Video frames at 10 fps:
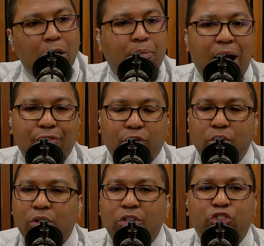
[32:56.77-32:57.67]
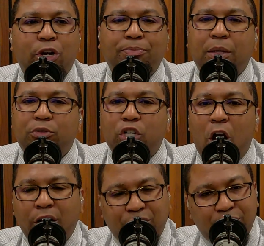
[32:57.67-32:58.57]
prosecuted on trumped up
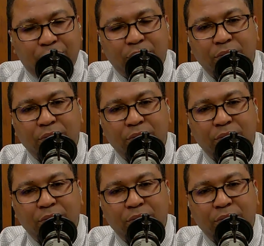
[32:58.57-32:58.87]
charges,